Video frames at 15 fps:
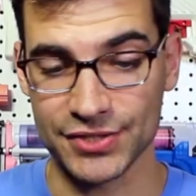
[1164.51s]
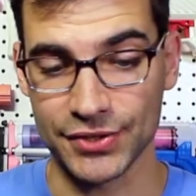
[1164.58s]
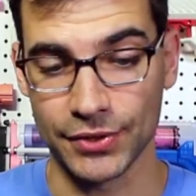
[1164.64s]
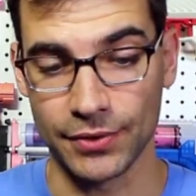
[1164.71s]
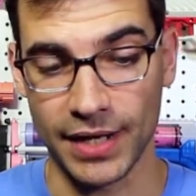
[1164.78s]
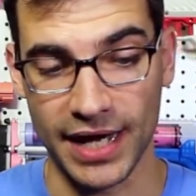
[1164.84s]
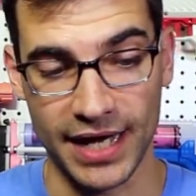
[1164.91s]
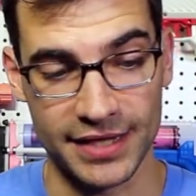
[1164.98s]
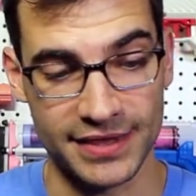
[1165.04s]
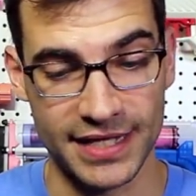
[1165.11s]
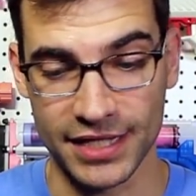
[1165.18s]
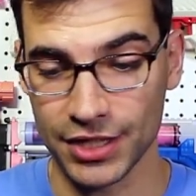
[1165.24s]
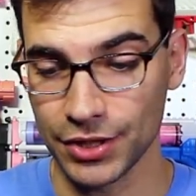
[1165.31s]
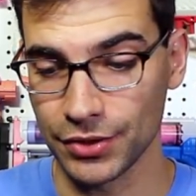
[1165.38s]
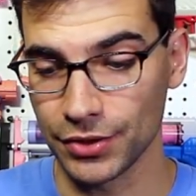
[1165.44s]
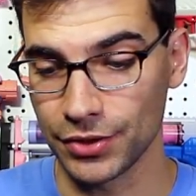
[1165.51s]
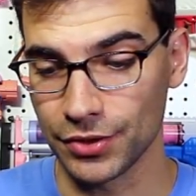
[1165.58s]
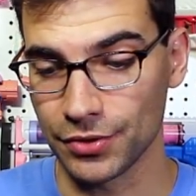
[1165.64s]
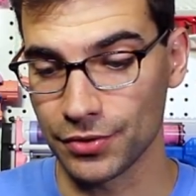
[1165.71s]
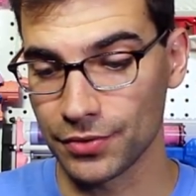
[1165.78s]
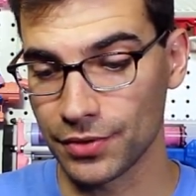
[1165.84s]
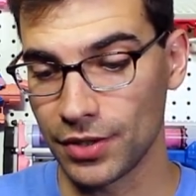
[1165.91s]
So I think
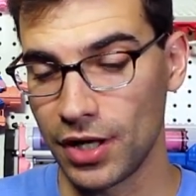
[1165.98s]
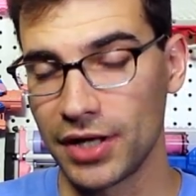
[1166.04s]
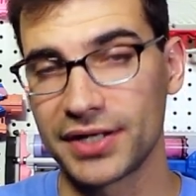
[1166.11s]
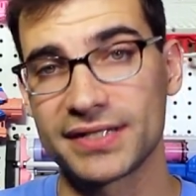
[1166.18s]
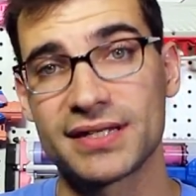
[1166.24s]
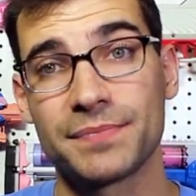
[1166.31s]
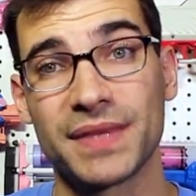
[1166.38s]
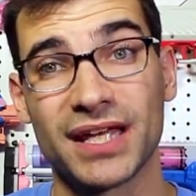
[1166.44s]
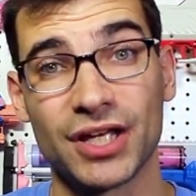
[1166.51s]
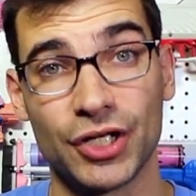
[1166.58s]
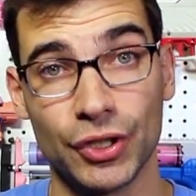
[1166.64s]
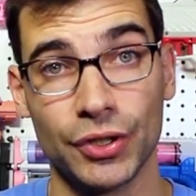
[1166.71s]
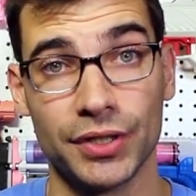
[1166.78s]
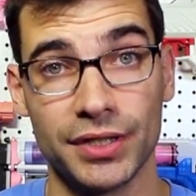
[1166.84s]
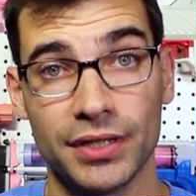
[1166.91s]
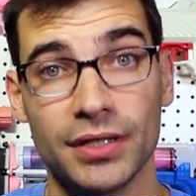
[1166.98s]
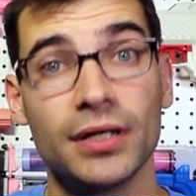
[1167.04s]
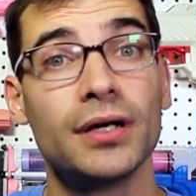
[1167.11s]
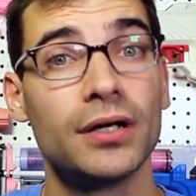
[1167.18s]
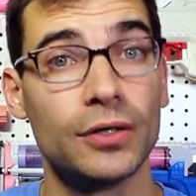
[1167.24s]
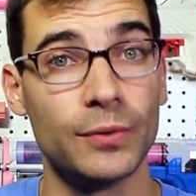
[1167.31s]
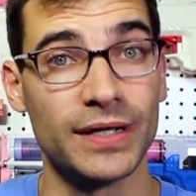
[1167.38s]
you're onto something good
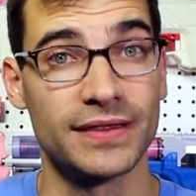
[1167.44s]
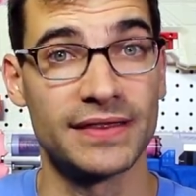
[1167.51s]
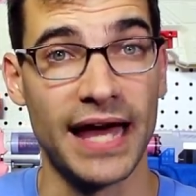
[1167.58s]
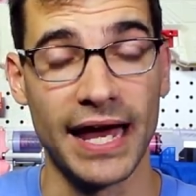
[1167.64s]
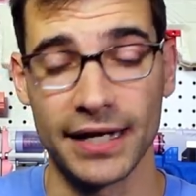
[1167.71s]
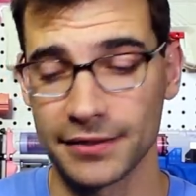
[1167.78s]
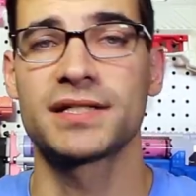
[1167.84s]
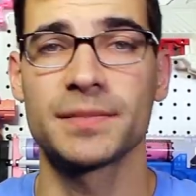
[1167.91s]
with that.